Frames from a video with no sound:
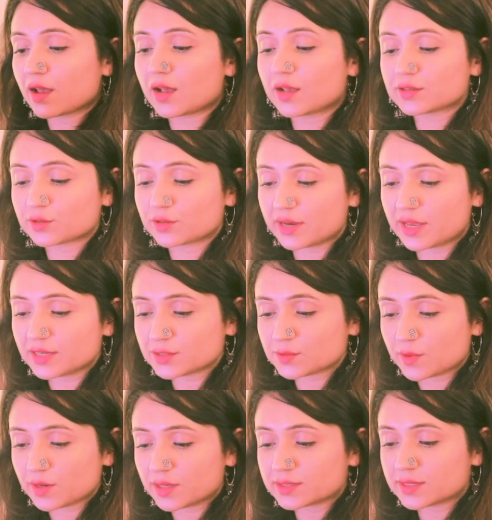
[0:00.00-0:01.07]
So the next
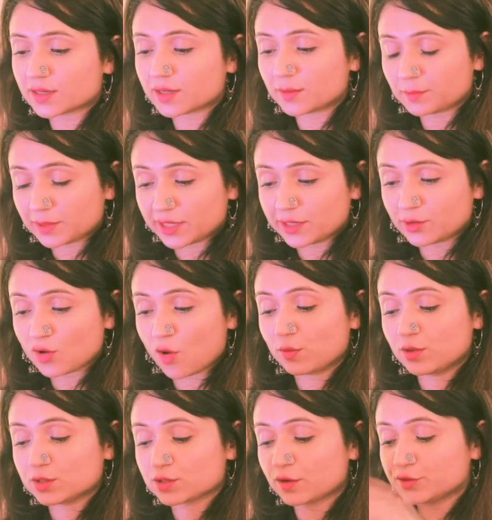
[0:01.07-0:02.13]
one is the complete
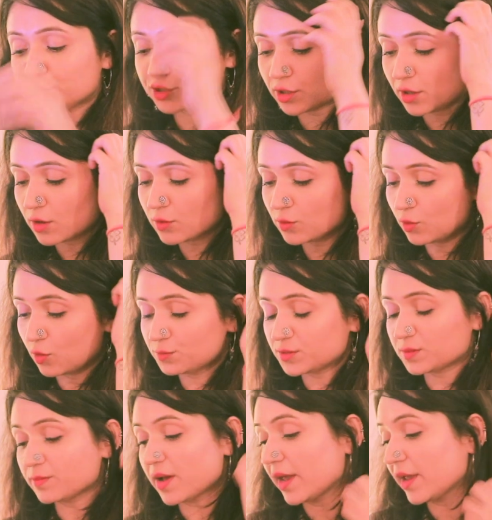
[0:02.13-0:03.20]
novels of Sherlock Holmes
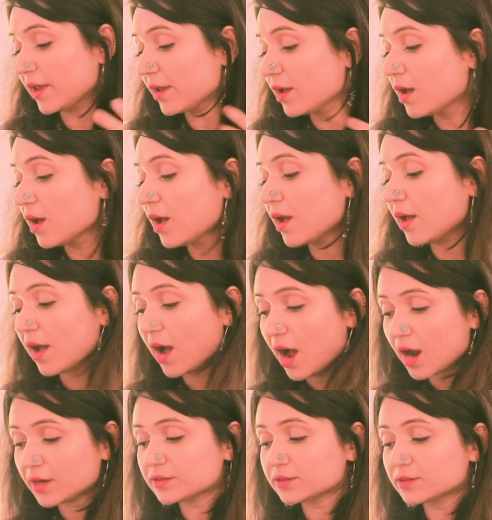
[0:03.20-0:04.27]
by
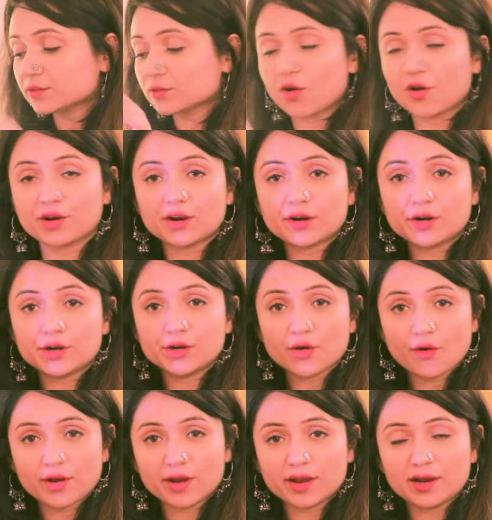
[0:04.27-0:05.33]
Arthur Conan
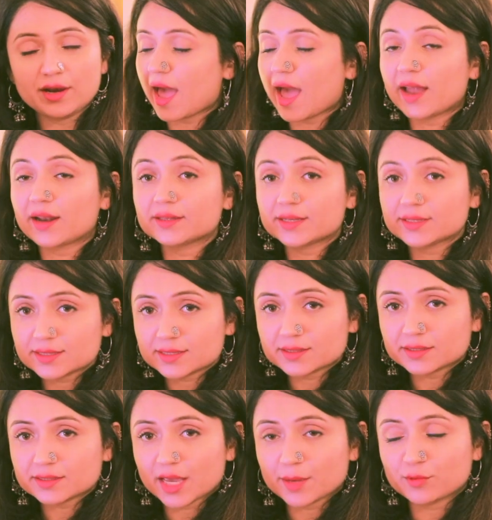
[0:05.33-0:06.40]
Doyle. And this is the
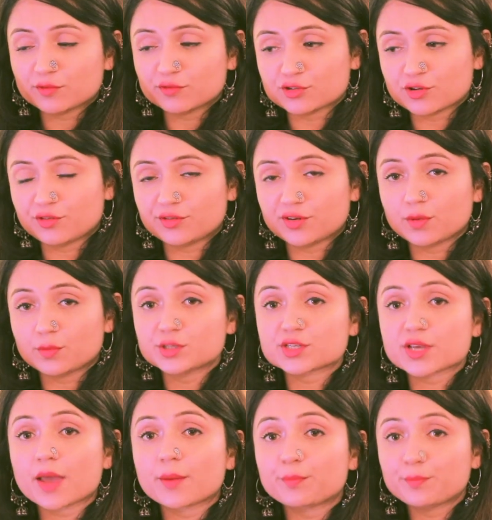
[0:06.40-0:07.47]
type of genre which
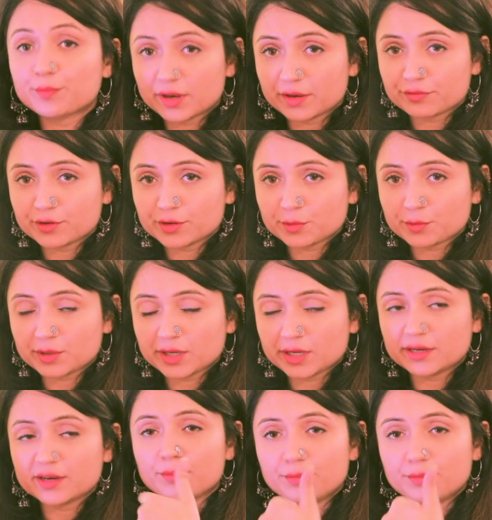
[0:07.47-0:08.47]
I prefer to read.